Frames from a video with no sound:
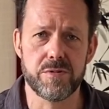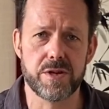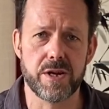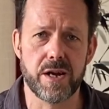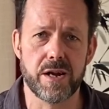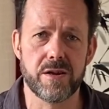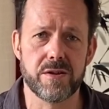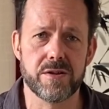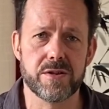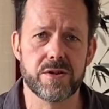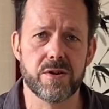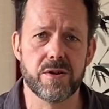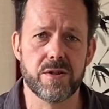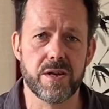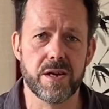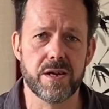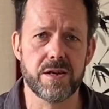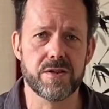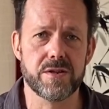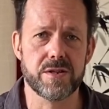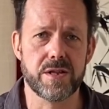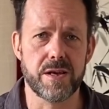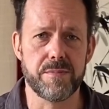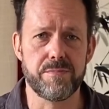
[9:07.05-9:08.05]
channel so that
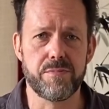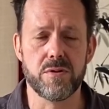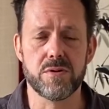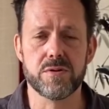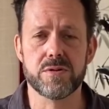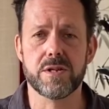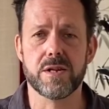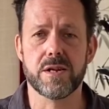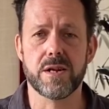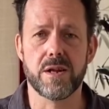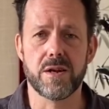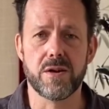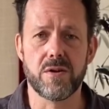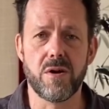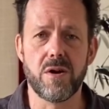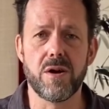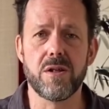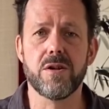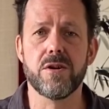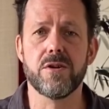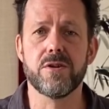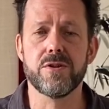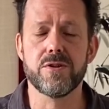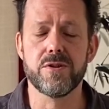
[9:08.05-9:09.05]
you stay posted on
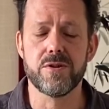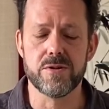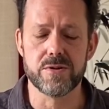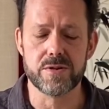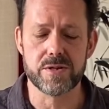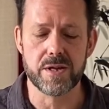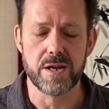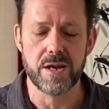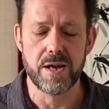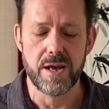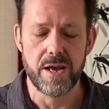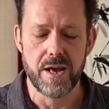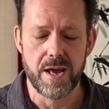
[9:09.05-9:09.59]
all our news,